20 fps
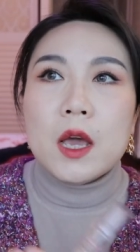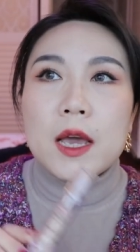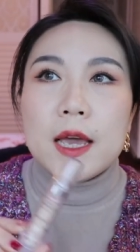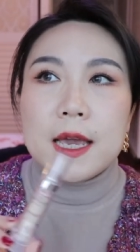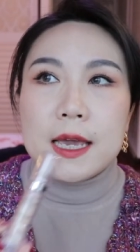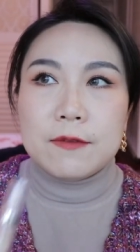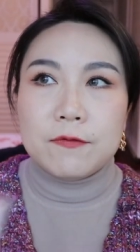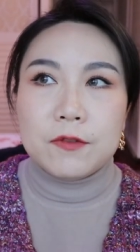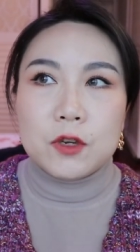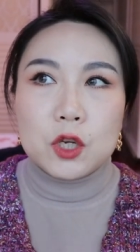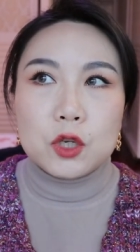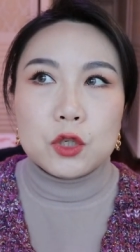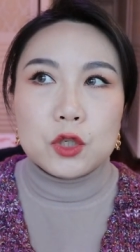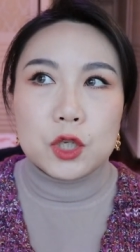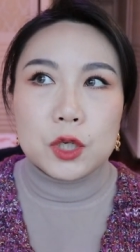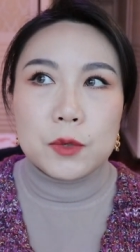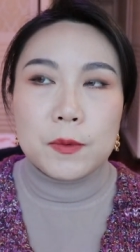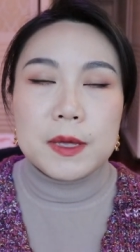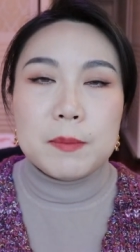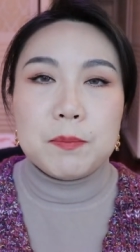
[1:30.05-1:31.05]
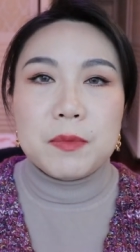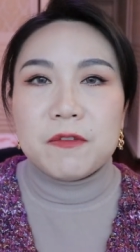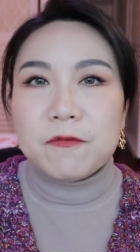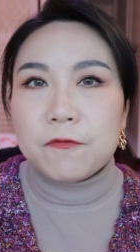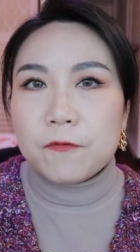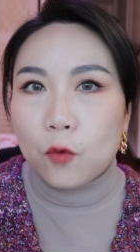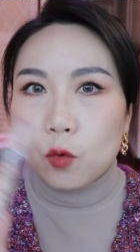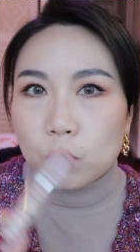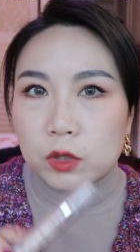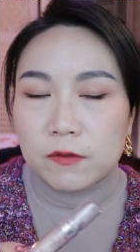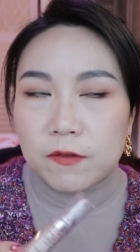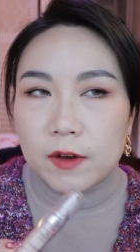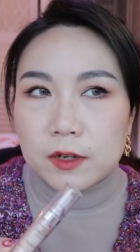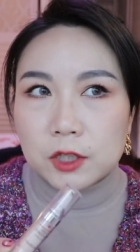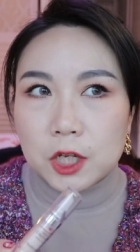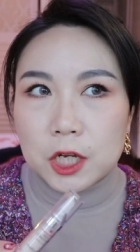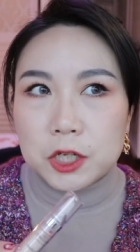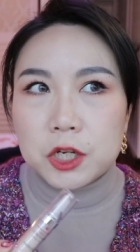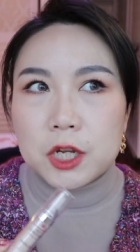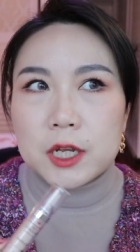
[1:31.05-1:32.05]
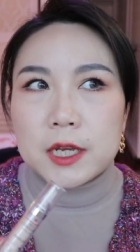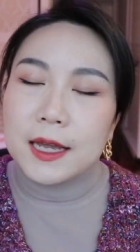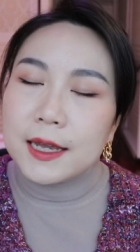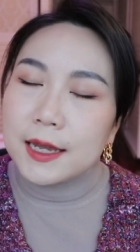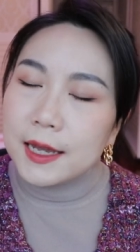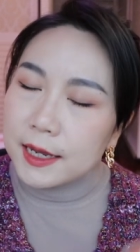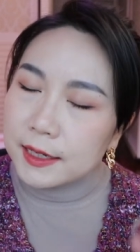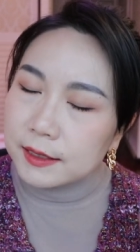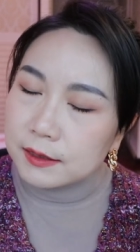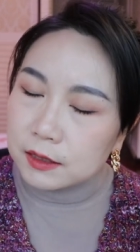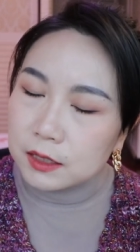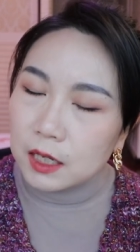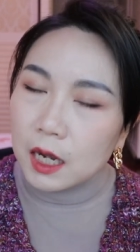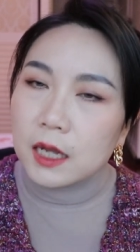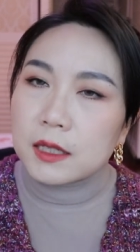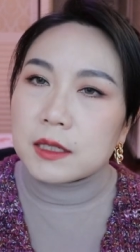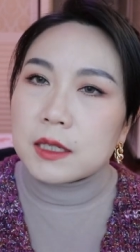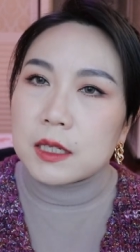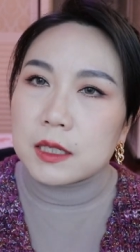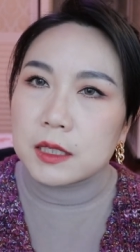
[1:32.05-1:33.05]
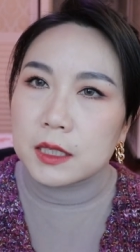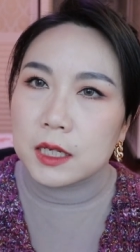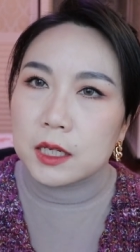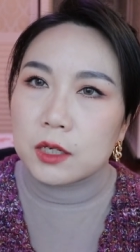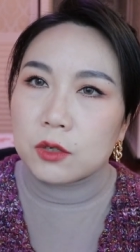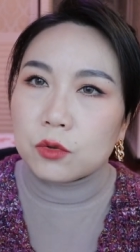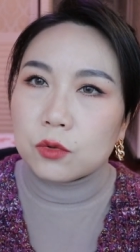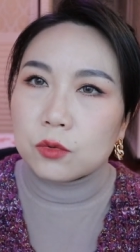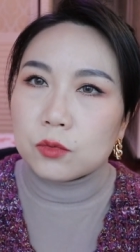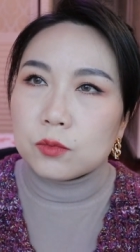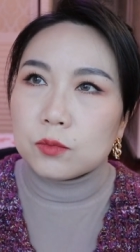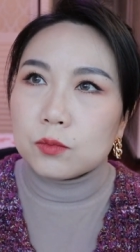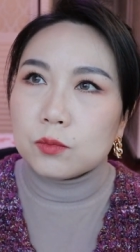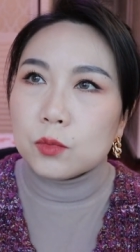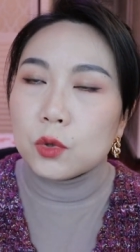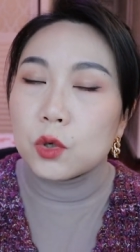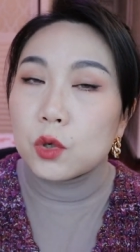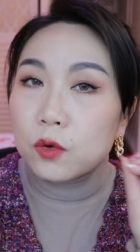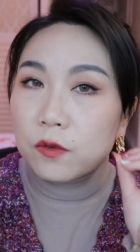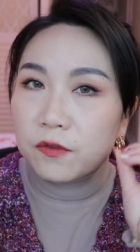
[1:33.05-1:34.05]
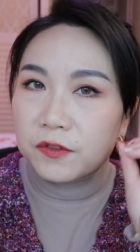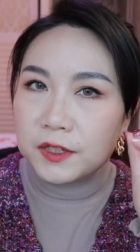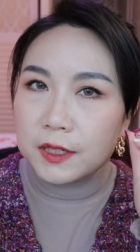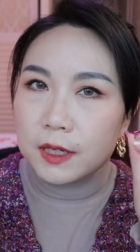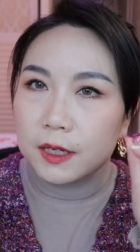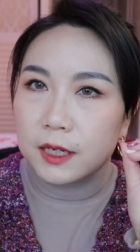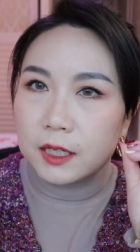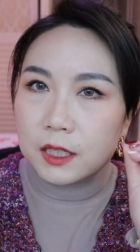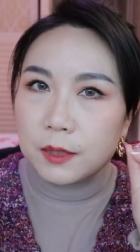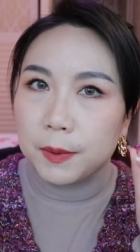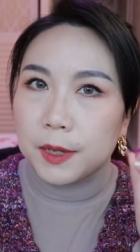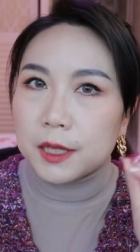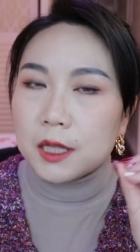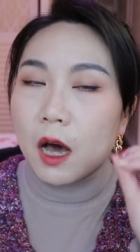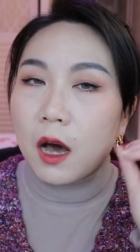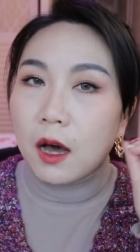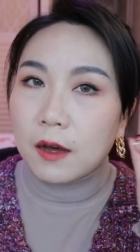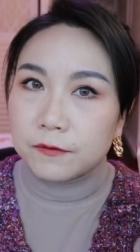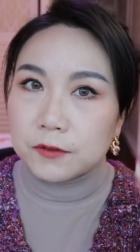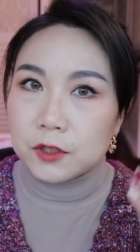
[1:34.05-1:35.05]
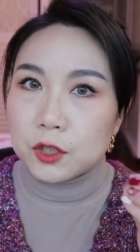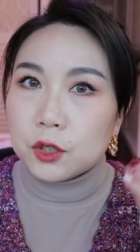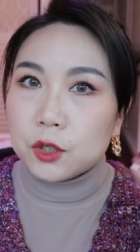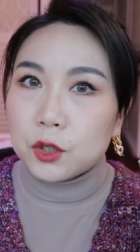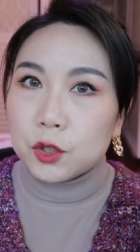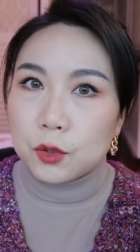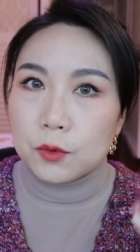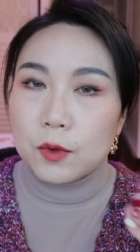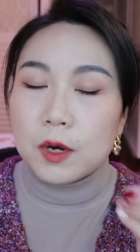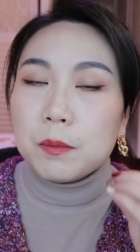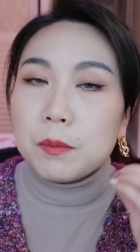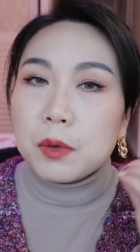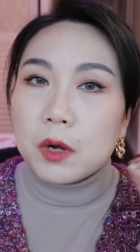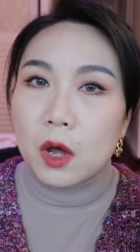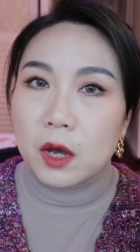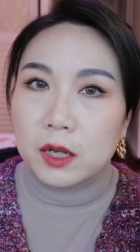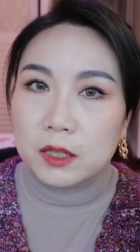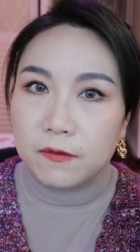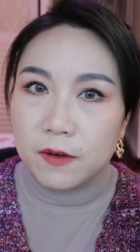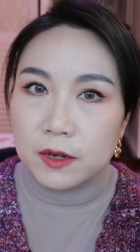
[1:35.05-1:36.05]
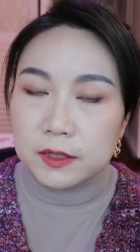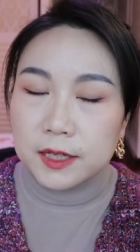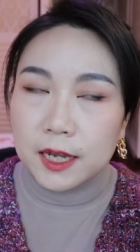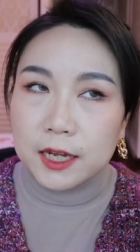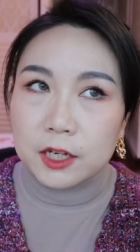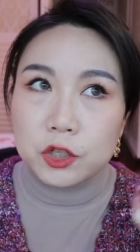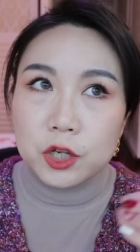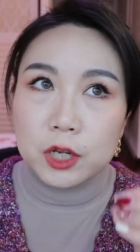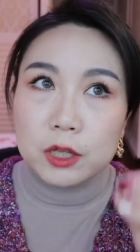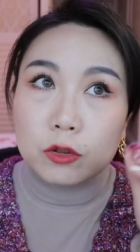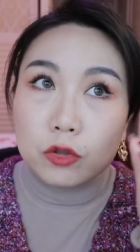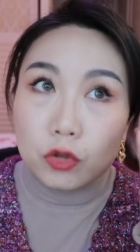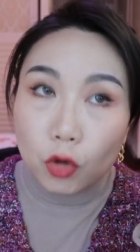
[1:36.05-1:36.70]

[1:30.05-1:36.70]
If you do it before the foundation, it, it does still moves a little bit after you apply the foundation.